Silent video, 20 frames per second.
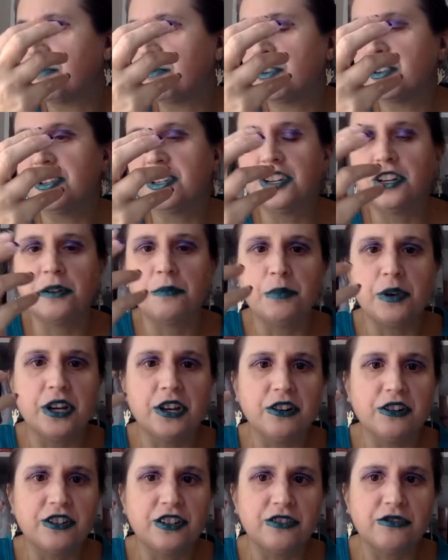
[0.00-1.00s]
put in an
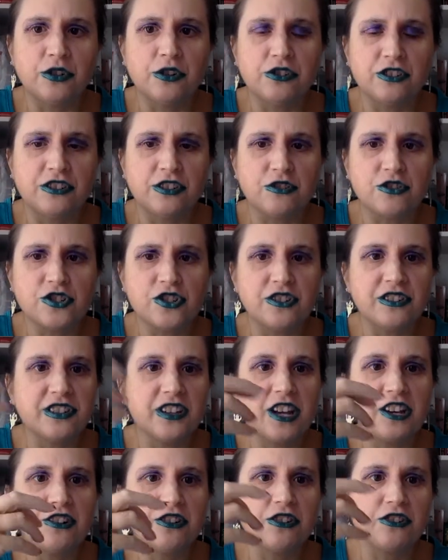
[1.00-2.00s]
appearance for social
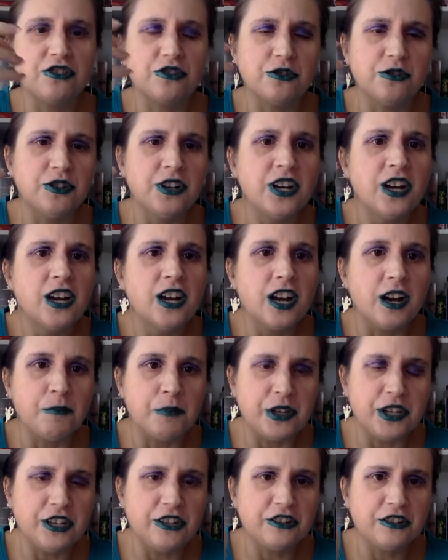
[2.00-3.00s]
sake or to
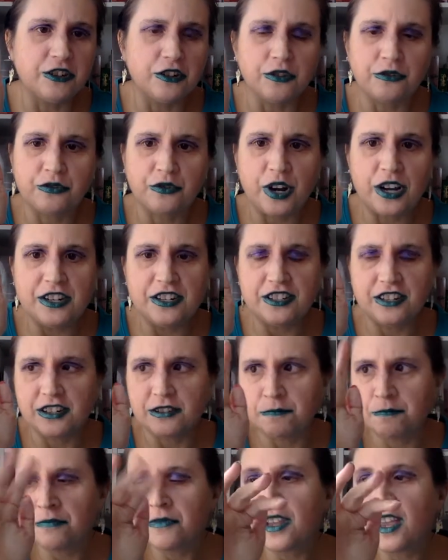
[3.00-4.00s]
appease her friends
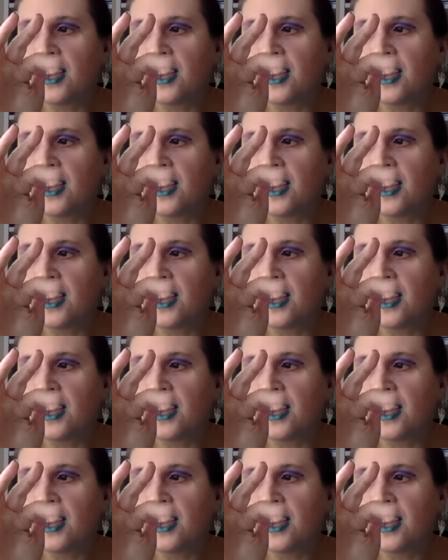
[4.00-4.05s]
and